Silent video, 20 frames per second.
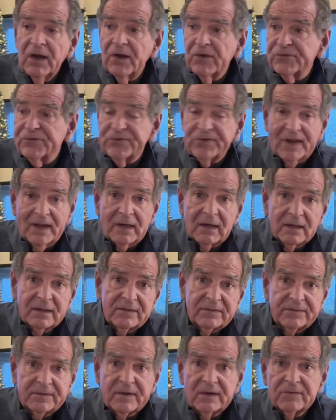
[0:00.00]

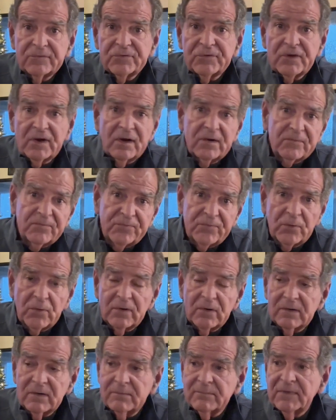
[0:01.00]
Selling things on a
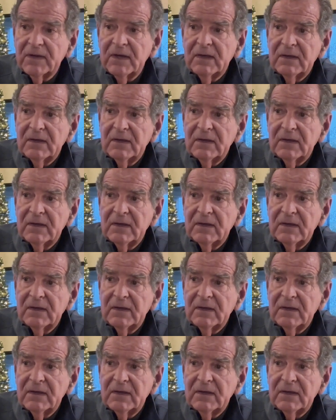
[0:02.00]
forum.